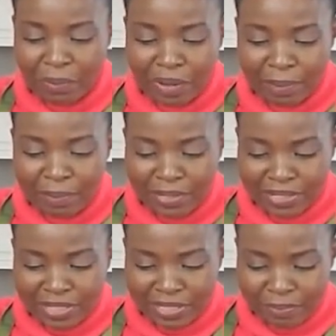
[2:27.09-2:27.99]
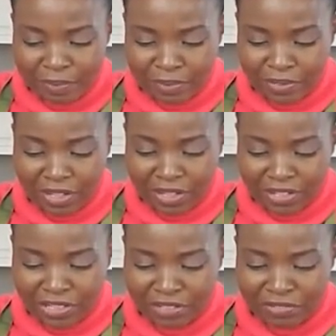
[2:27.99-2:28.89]
Well, I put a teaspoon because I
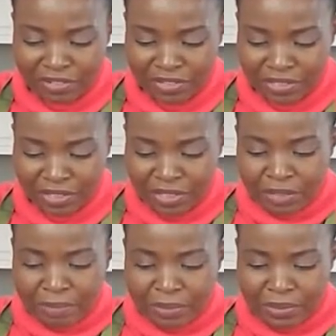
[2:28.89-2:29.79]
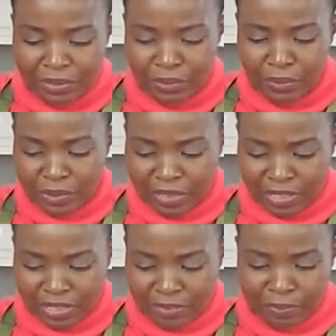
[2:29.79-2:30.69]
like Jeera. That's a quarter
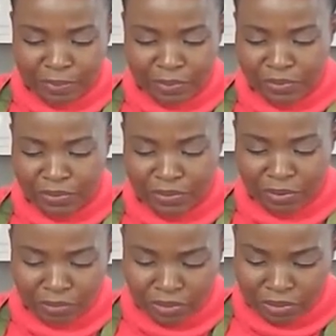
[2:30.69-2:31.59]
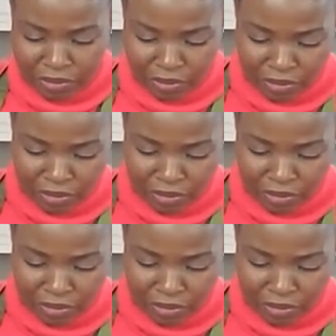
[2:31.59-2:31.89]
teaspoon of salt.